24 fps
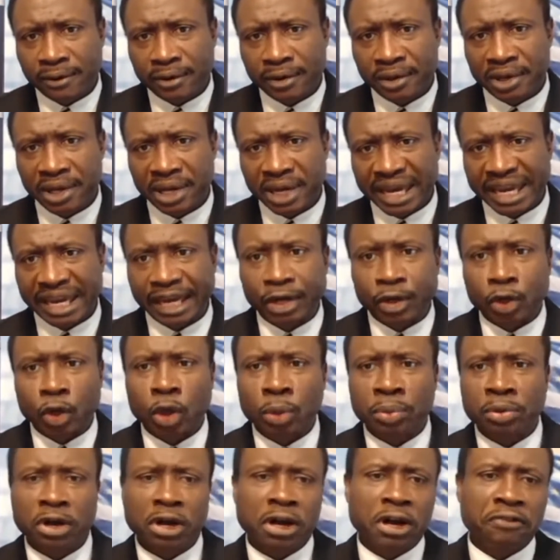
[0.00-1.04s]
a
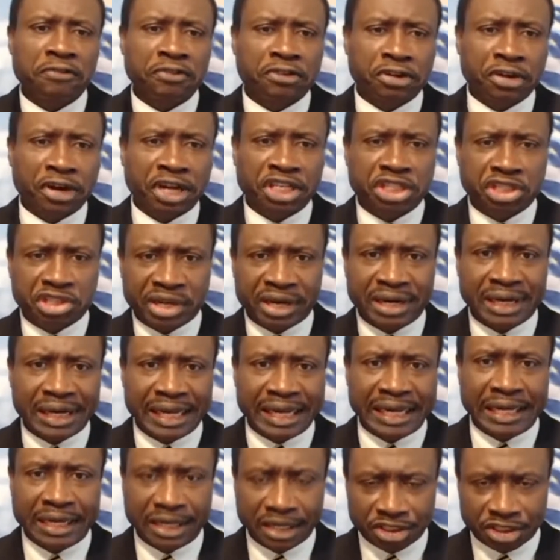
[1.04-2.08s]
group of Christian
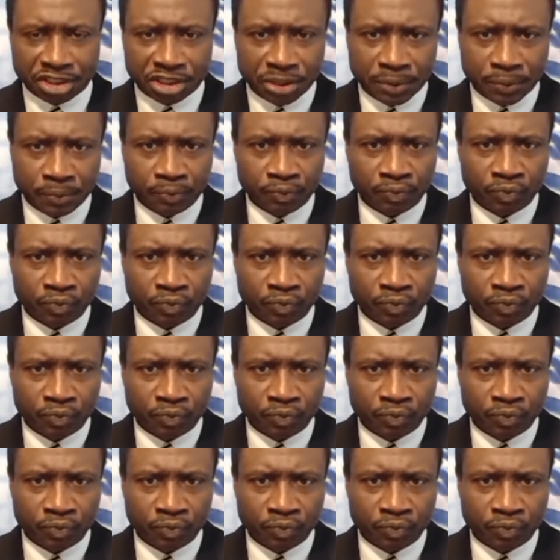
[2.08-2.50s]
leaders,